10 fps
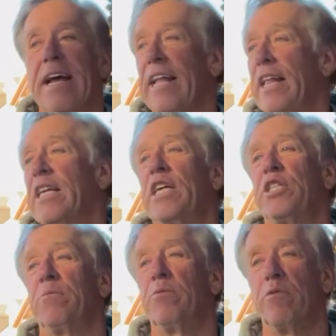I like
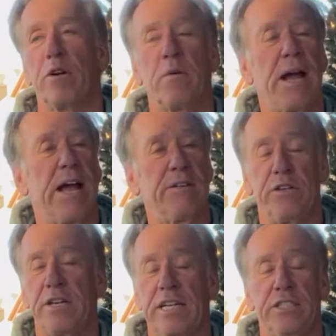that you're moving around.
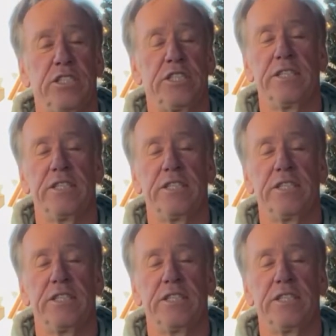You're not just